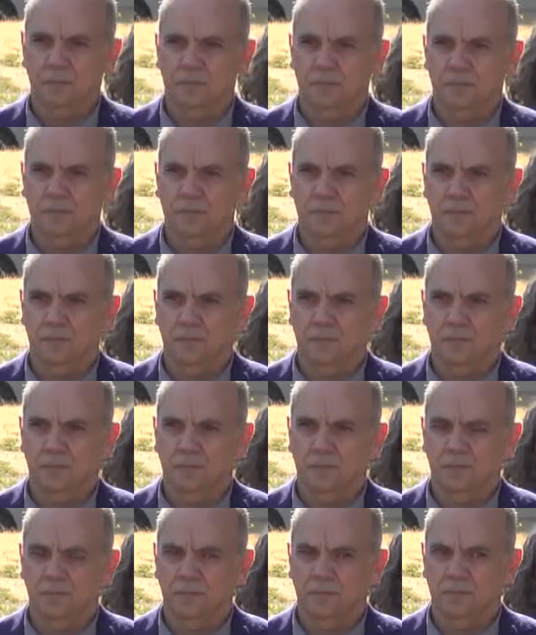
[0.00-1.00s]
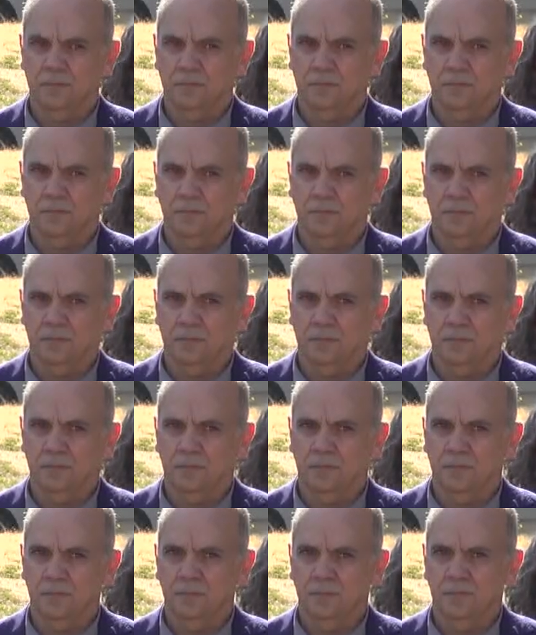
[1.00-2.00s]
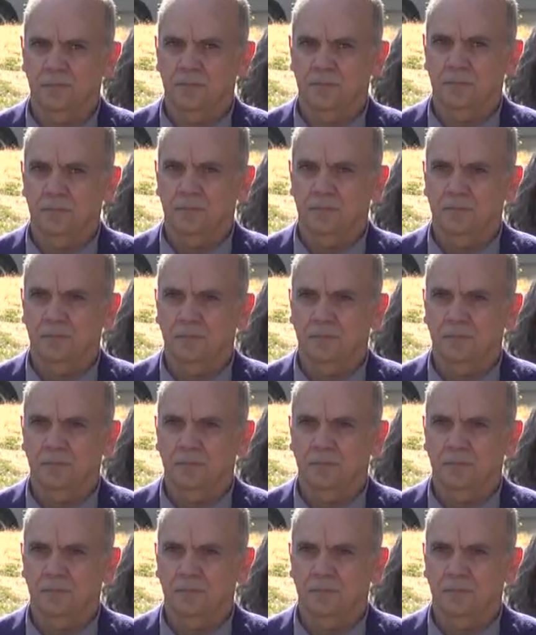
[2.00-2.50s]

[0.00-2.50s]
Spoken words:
The person shown says nothing.